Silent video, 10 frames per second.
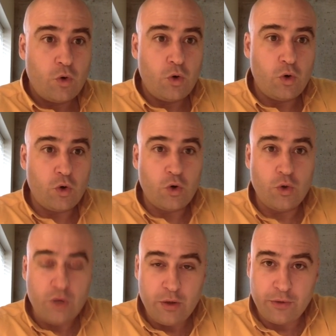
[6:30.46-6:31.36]

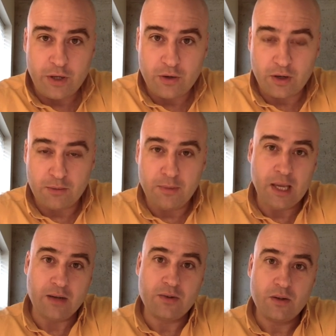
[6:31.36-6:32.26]
Who do you think you're going to
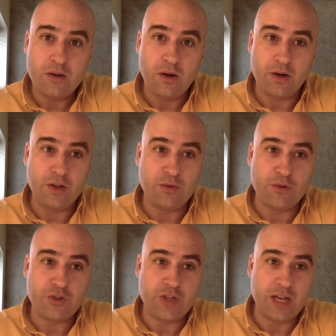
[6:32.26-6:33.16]
meet on a
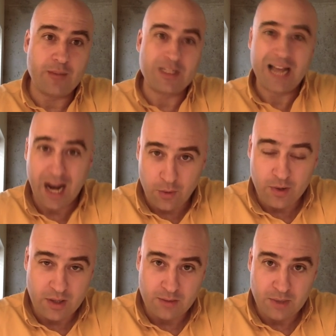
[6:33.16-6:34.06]
university campus? How are
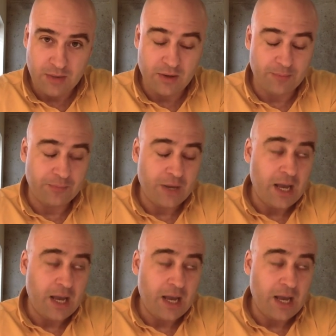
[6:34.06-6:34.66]
you going to meet them?